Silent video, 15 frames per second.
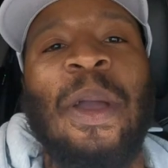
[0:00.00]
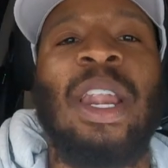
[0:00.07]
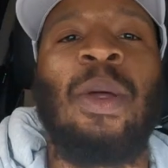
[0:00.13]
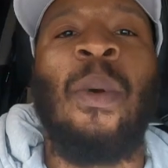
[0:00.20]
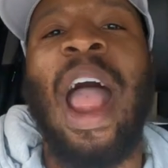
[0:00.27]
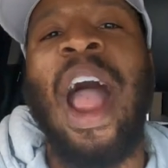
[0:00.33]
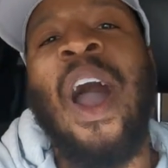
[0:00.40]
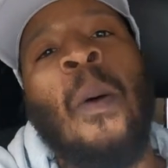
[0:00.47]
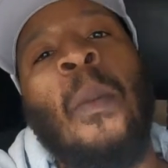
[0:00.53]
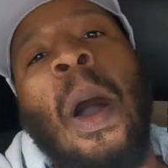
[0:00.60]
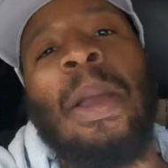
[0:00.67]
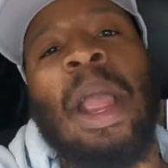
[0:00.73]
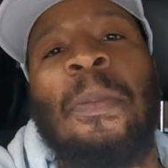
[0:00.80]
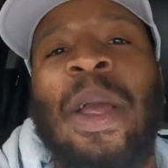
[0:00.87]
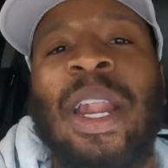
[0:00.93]
playing around.
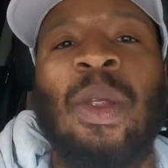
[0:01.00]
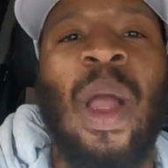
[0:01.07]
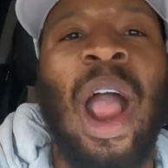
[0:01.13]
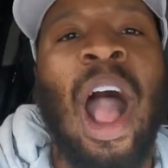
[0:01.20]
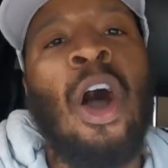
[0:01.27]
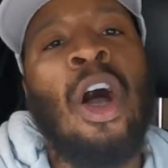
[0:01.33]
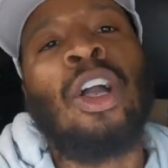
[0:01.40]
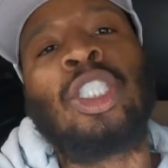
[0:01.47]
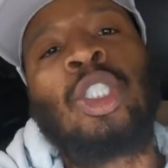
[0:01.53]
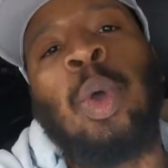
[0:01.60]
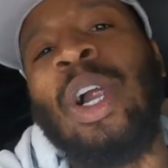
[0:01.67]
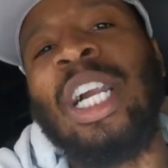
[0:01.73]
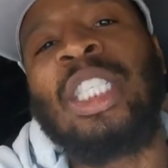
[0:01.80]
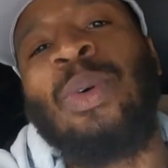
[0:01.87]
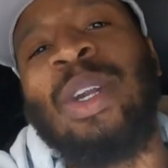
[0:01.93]
Why we ain't playing around? Because
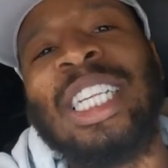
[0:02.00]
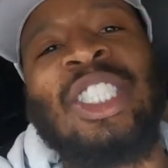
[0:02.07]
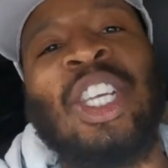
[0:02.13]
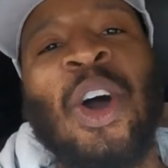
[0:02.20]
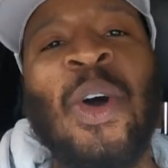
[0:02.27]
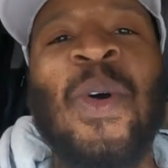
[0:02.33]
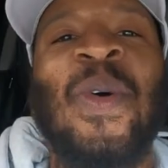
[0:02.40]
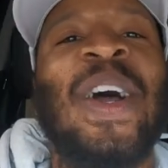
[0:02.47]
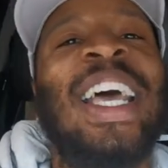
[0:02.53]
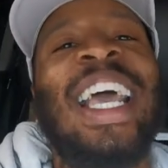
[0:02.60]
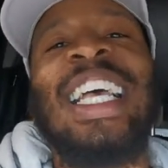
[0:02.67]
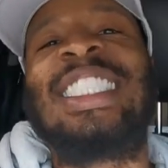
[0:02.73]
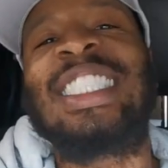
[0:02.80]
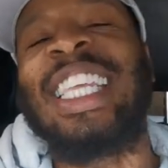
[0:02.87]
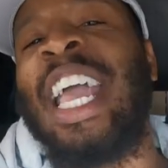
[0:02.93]
2022
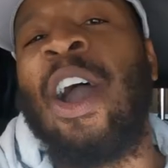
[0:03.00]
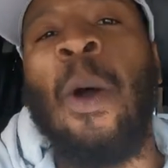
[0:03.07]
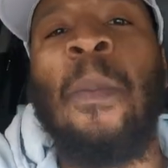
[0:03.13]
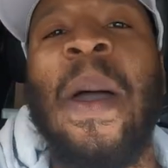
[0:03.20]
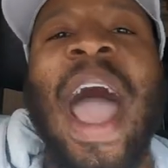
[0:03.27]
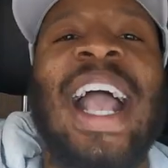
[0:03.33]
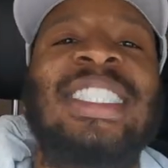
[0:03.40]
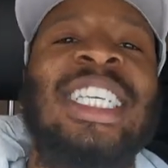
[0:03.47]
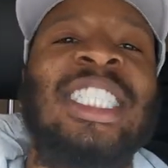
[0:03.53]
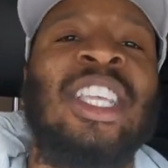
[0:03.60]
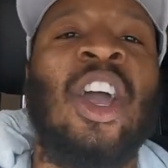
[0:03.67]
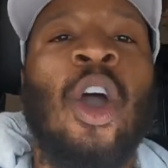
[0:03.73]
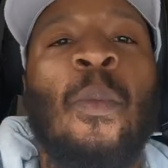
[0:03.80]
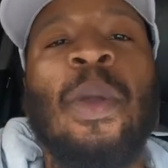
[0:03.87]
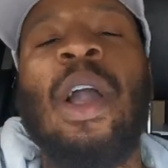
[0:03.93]
is still bag
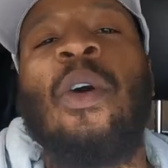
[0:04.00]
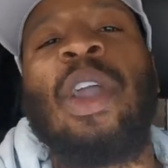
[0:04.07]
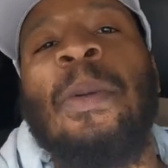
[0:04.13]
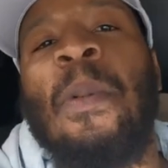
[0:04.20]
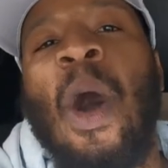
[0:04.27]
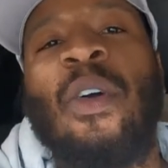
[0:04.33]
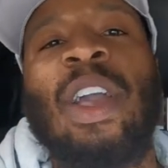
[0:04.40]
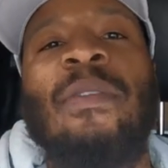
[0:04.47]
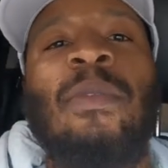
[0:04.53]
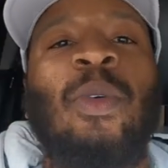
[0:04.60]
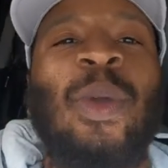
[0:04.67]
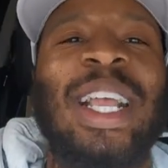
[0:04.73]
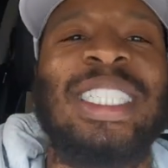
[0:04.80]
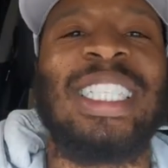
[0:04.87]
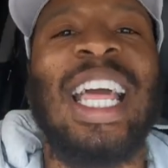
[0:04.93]
season. We gonna keep on giving
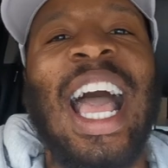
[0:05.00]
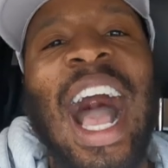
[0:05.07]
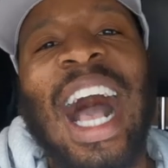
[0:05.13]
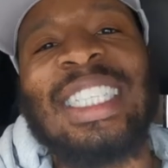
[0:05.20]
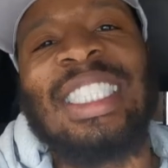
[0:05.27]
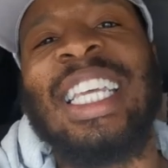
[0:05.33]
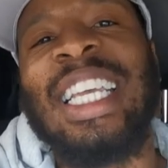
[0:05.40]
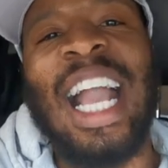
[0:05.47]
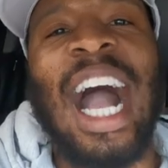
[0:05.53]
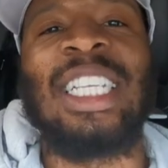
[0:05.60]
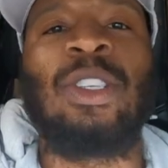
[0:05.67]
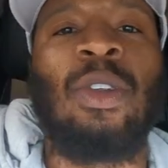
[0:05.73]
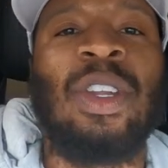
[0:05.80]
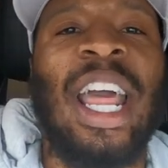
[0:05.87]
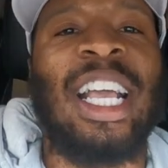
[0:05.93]
a reason. I see you
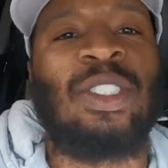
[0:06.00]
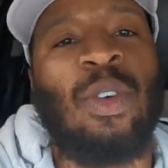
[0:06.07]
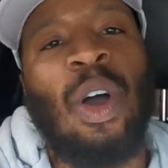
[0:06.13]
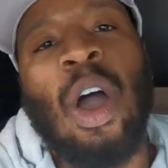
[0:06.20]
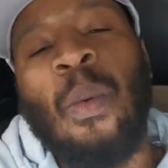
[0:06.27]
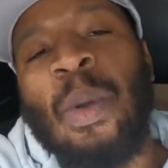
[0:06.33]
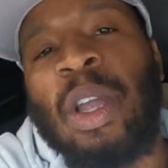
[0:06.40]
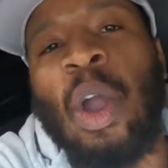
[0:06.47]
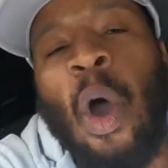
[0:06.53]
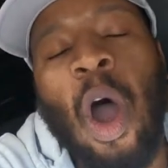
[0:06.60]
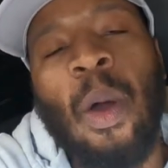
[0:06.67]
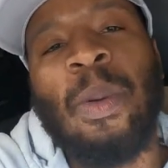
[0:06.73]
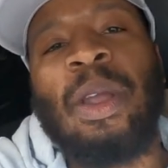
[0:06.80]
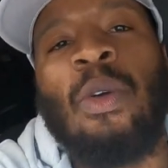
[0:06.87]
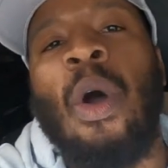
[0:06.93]
guys on the next one. We
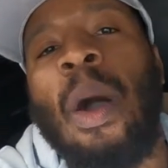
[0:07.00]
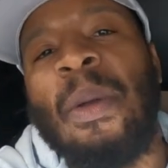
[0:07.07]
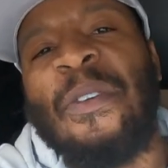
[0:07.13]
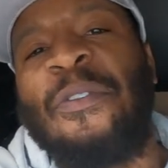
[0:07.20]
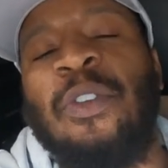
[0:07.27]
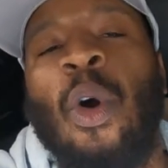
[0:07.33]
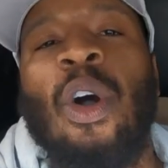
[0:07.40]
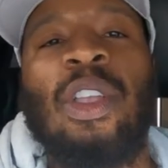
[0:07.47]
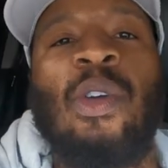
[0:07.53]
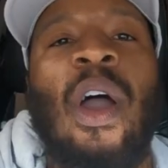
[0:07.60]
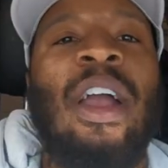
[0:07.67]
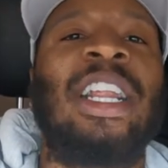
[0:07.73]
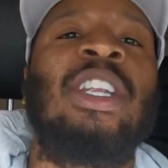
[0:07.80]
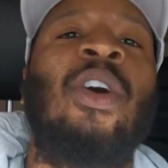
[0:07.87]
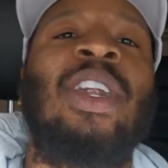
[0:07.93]
going, we going, we flowing. You
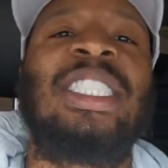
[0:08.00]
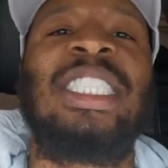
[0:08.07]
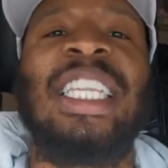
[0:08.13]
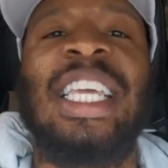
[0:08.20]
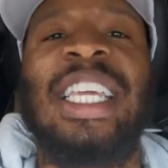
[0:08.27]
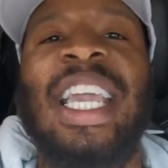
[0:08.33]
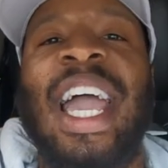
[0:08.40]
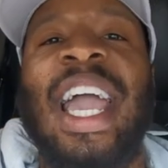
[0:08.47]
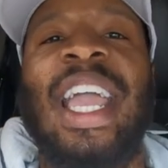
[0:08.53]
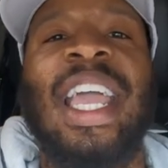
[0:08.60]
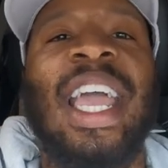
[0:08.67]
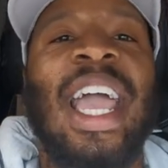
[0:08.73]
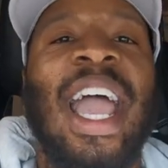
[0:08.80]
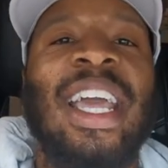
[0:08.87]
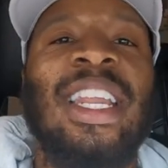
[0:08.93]
already know it, DDK,
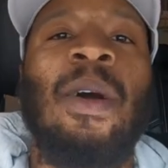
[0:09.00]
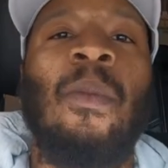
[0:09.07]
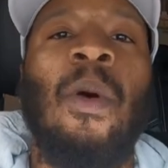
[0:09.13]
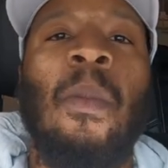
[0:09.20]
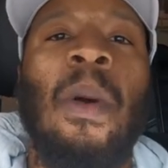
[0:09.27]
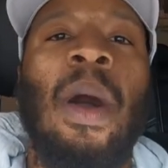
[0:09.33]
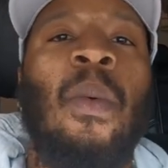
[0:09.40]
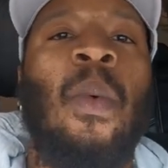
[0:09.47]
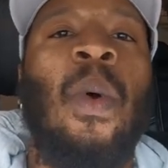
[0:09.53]
and I'm on my